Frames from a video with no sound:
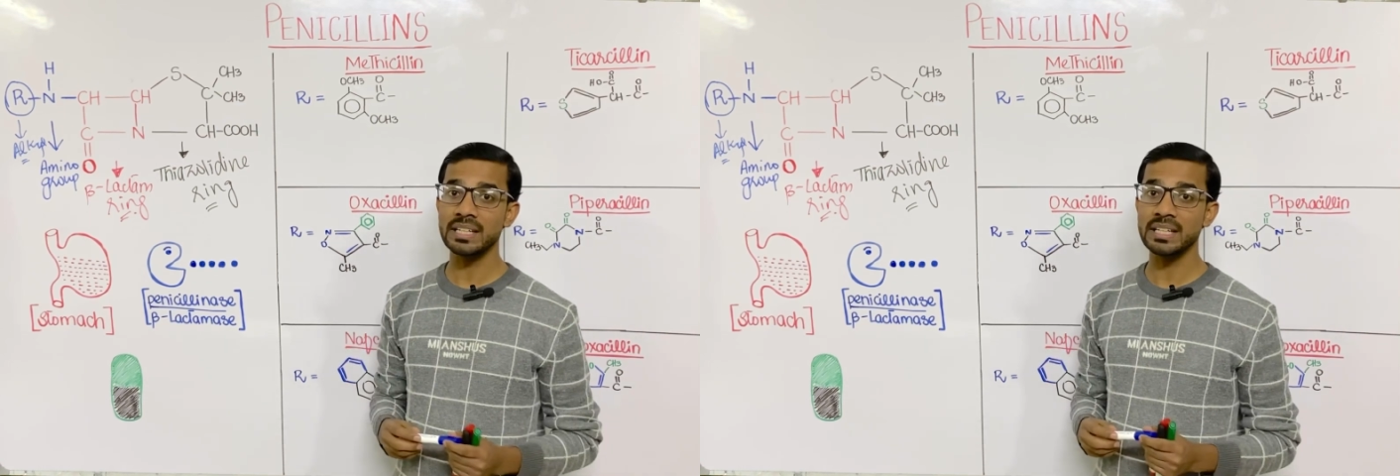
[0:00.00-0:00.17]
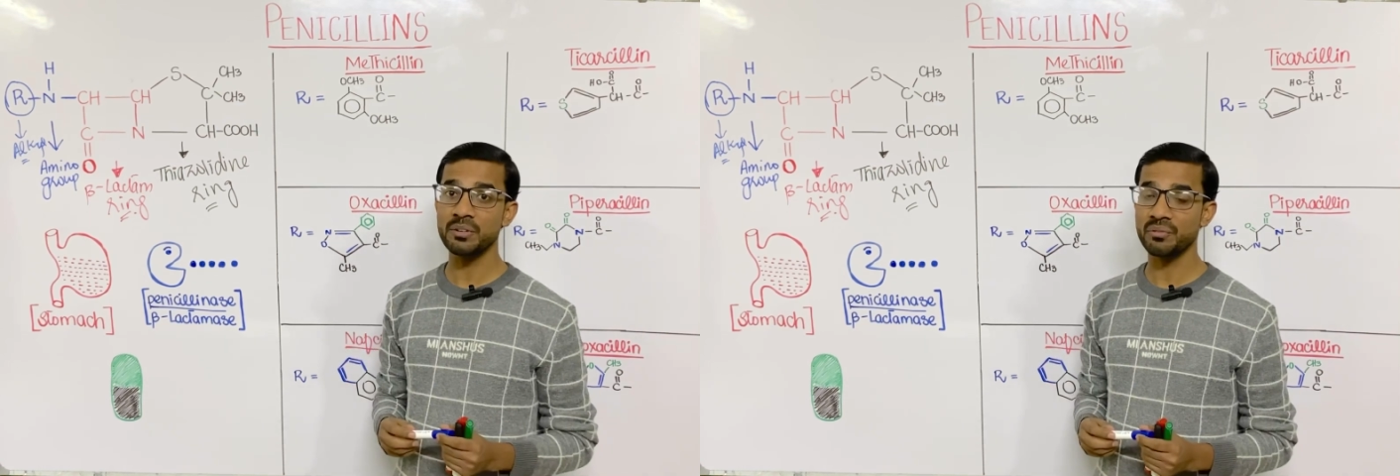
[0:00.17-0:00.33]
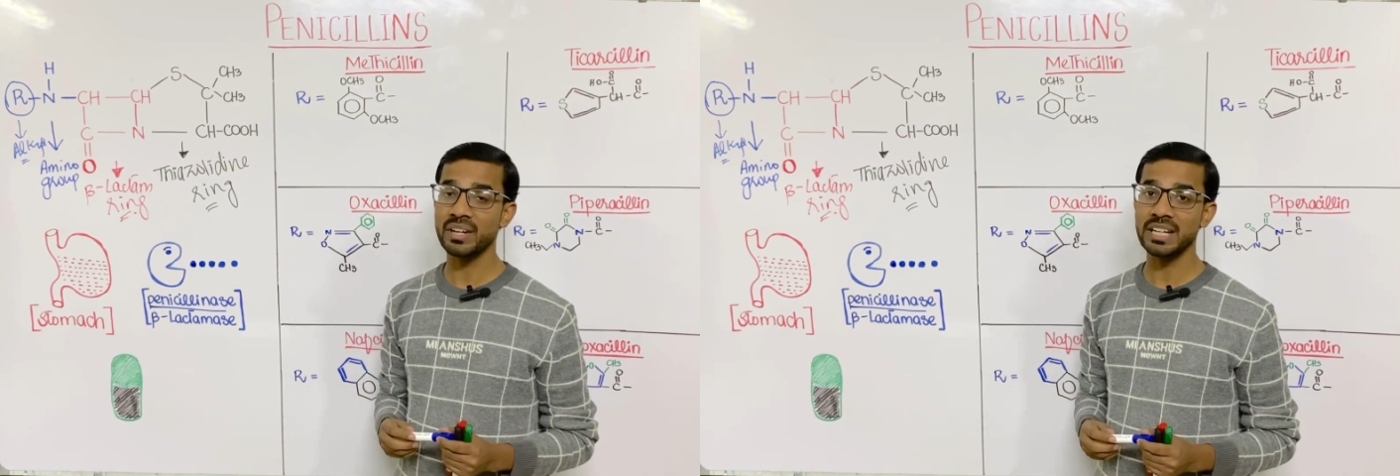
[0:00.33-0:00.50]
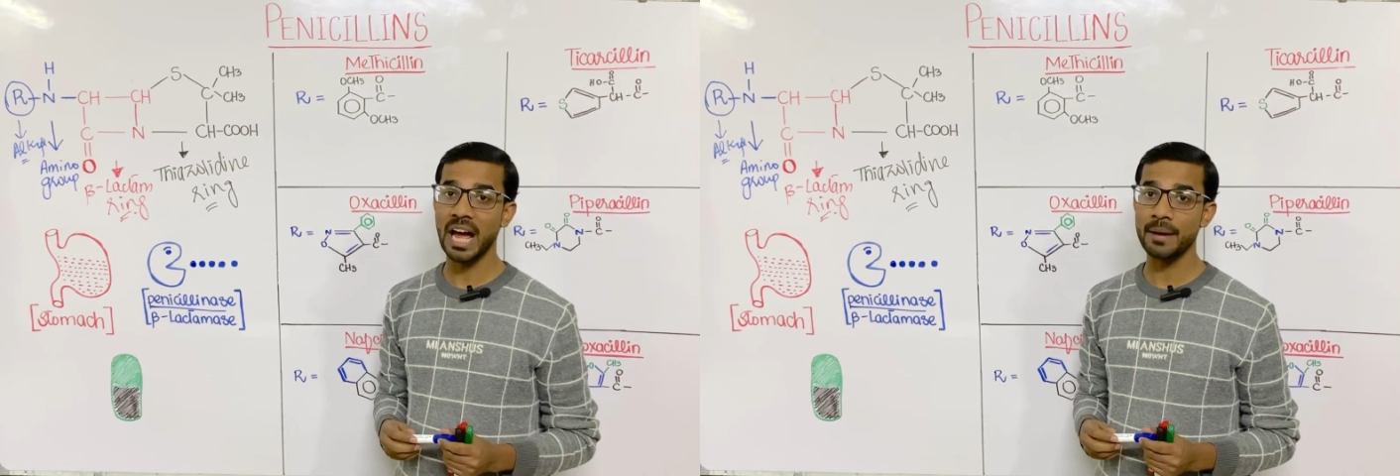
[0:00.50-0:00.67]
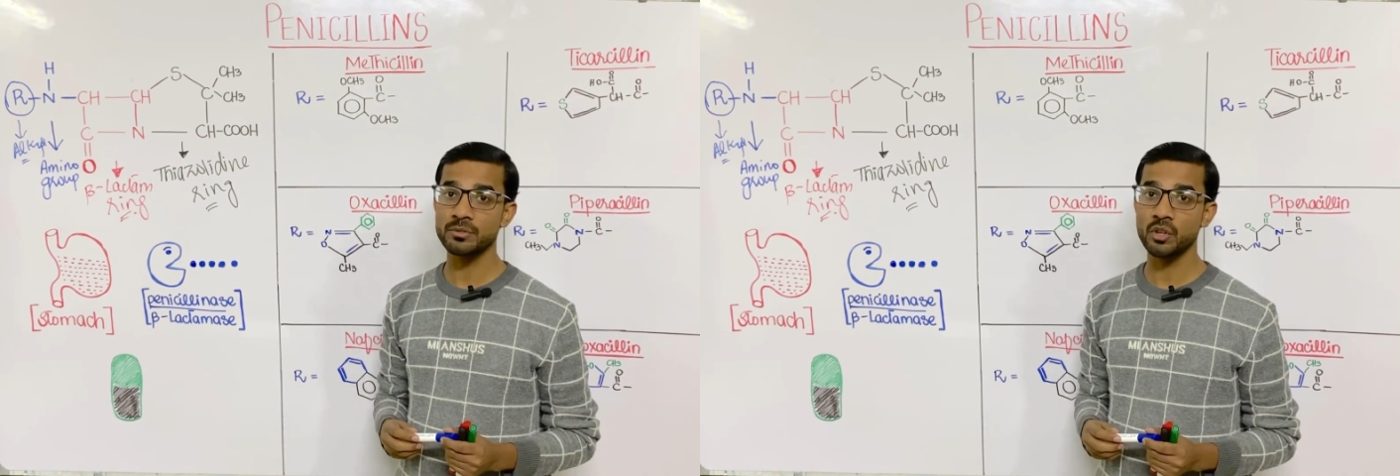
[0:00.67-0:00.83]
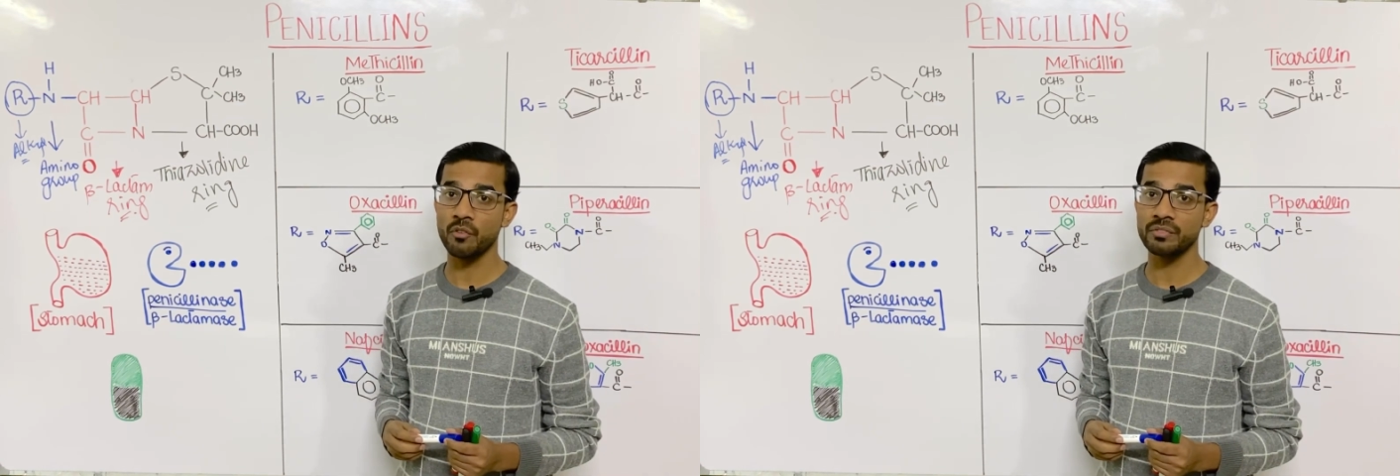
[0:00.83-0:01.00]
the different
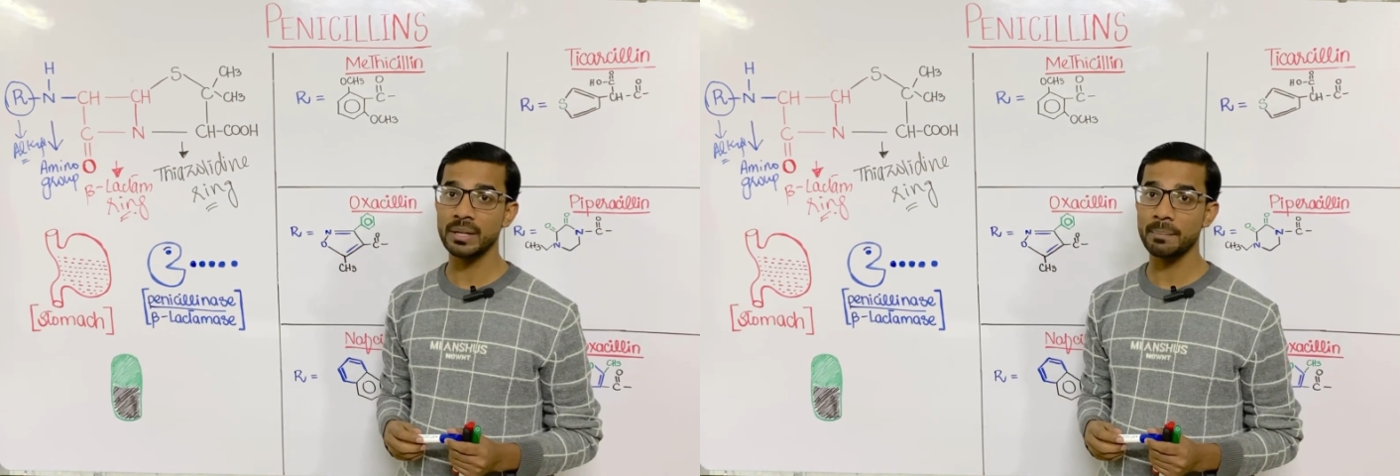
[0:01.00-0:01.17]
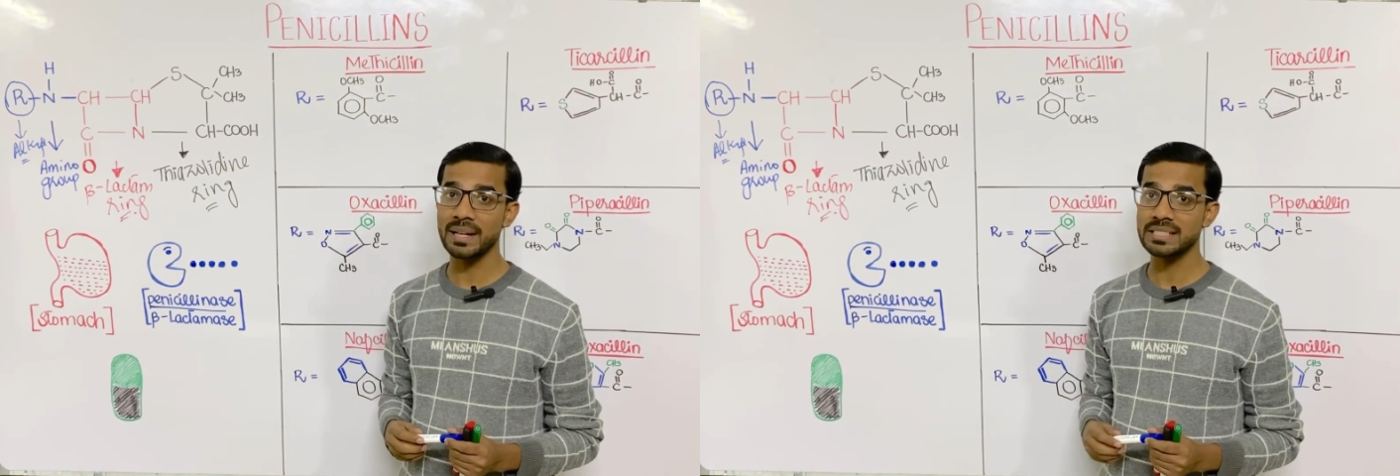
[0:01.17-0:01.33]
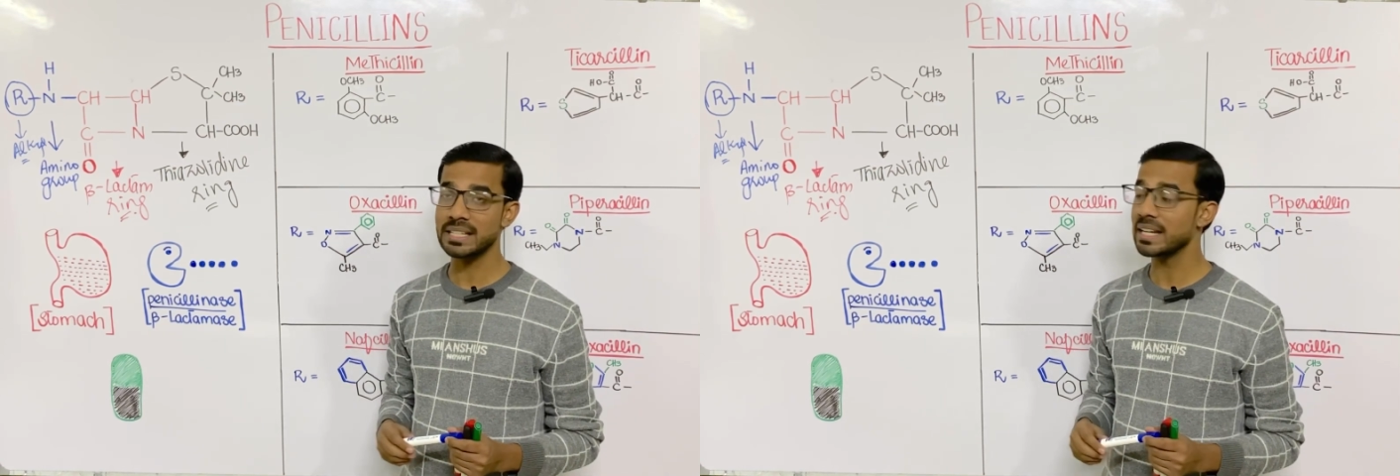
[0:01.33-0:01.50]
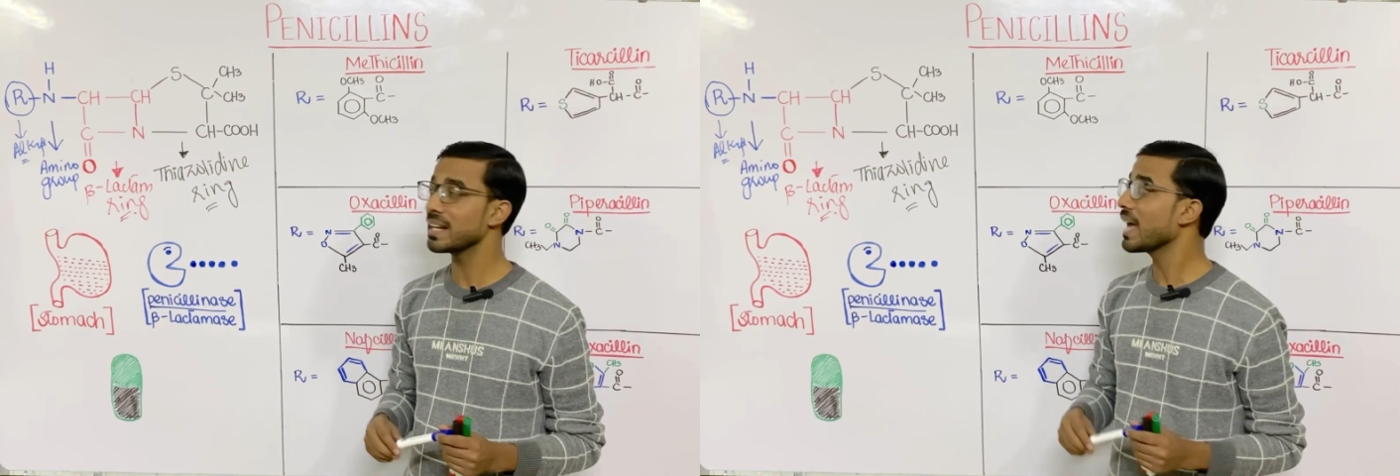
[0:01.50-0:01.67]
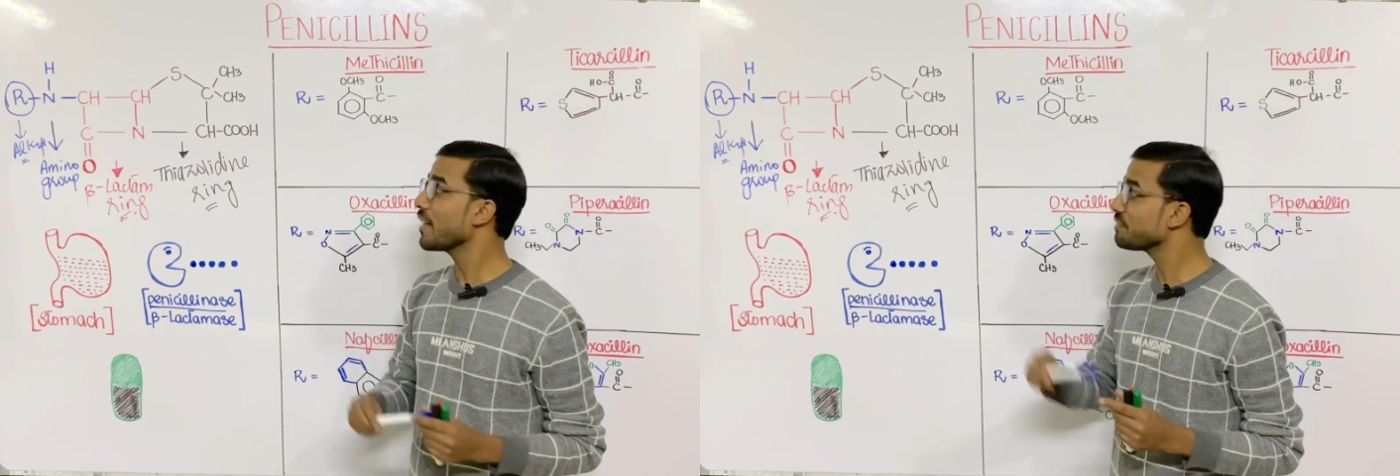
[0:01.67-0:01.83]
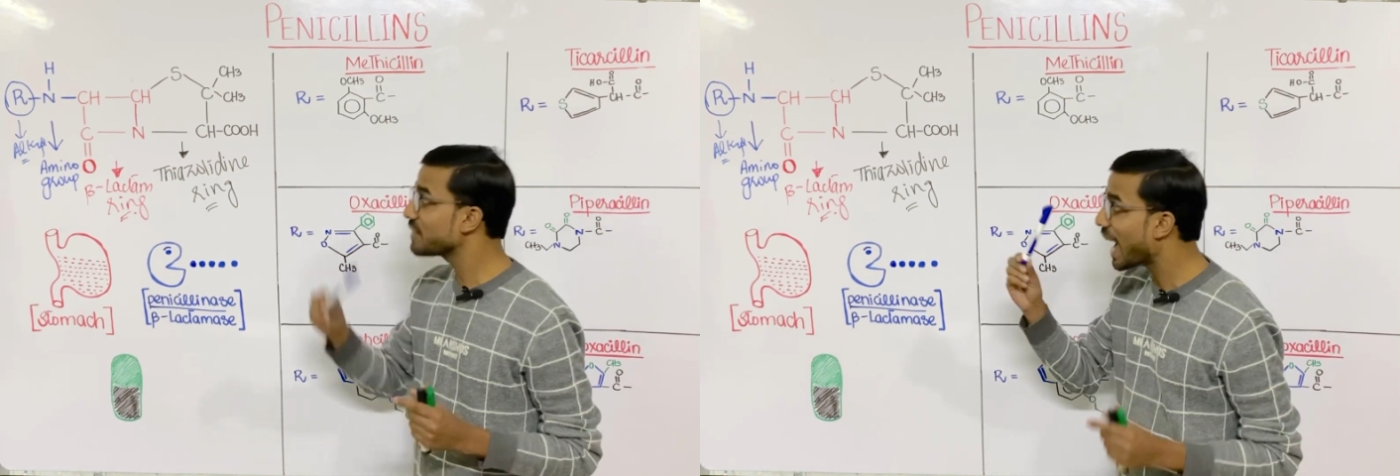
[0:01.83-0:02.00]
types of the penicillin,
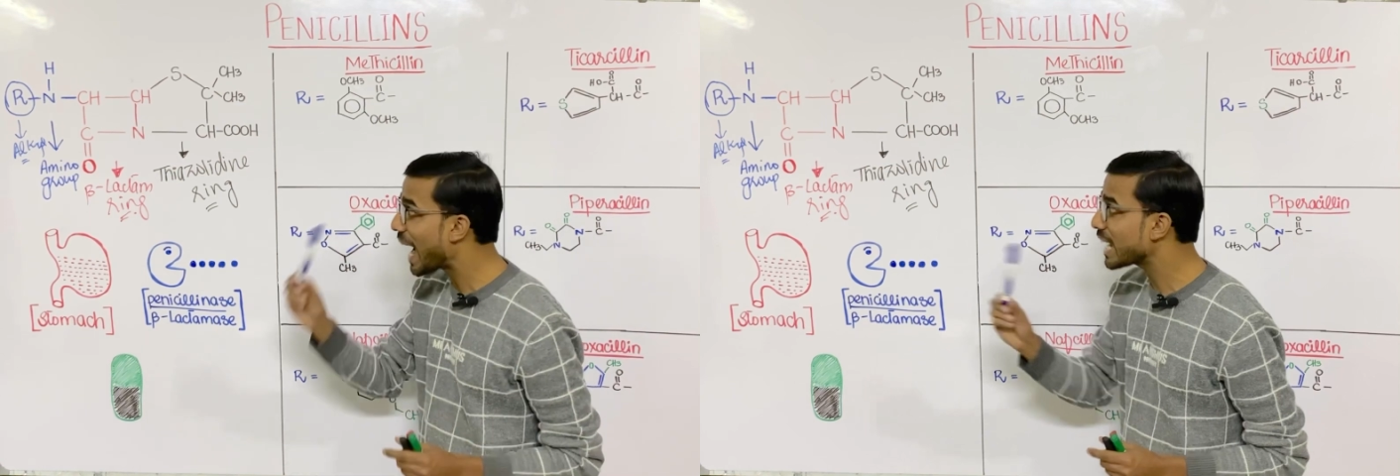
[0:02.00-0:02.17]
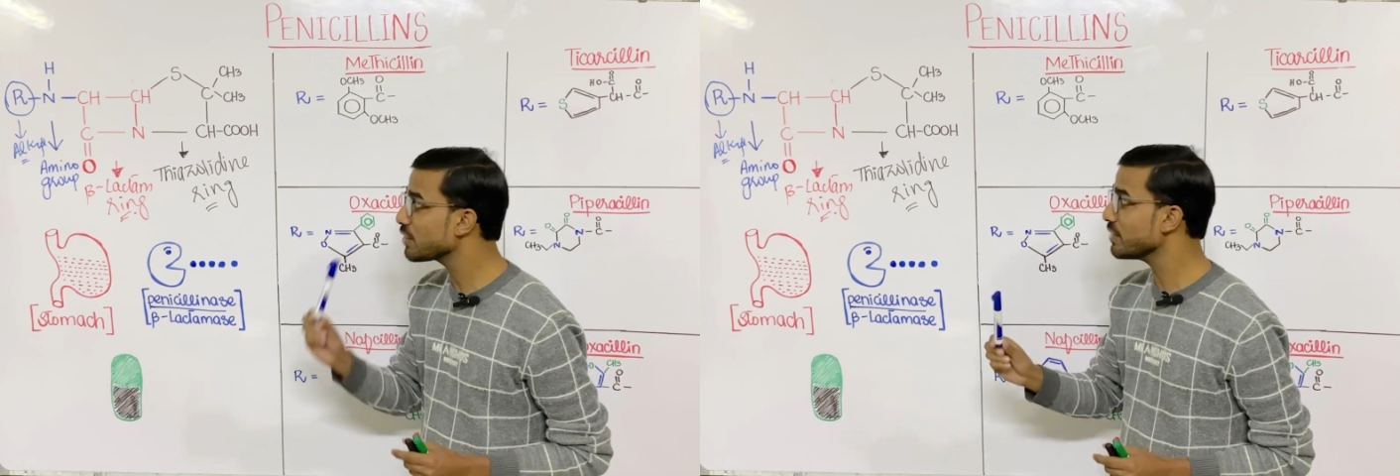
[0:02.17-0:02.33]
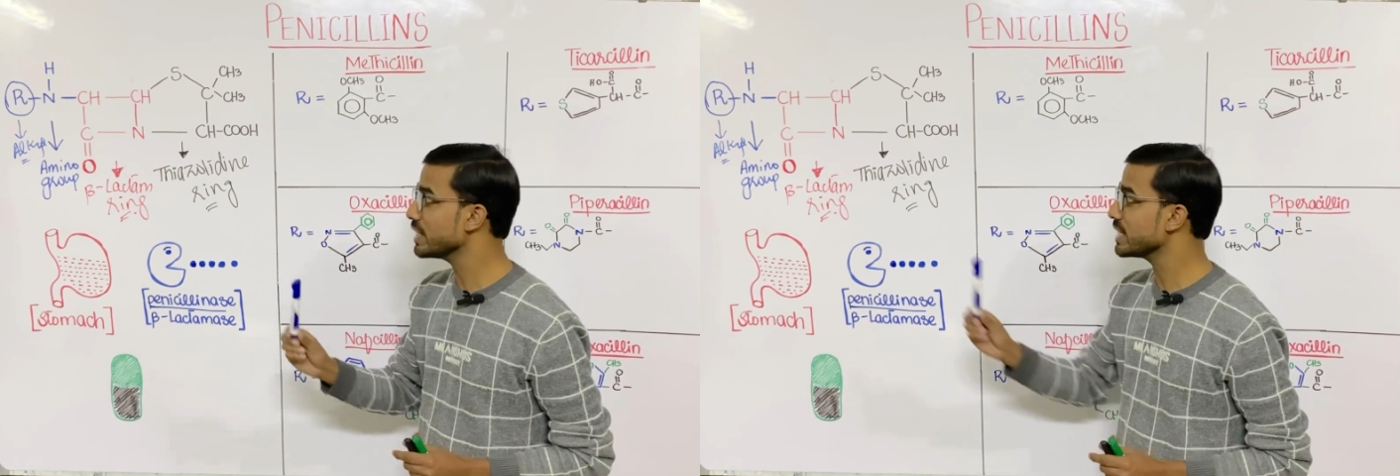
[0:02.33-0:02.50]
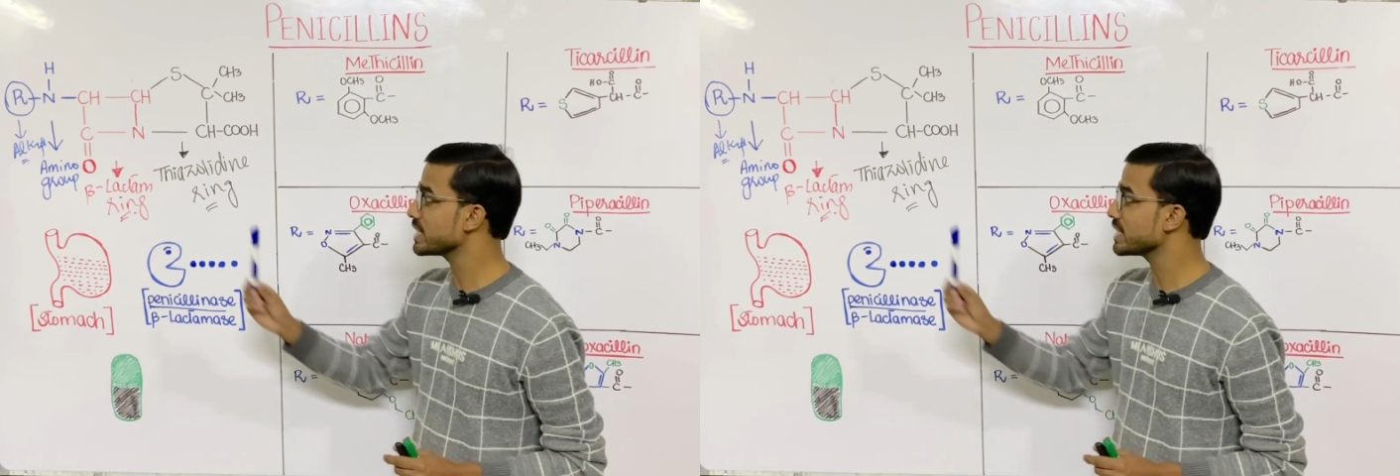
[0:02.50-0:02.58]
that will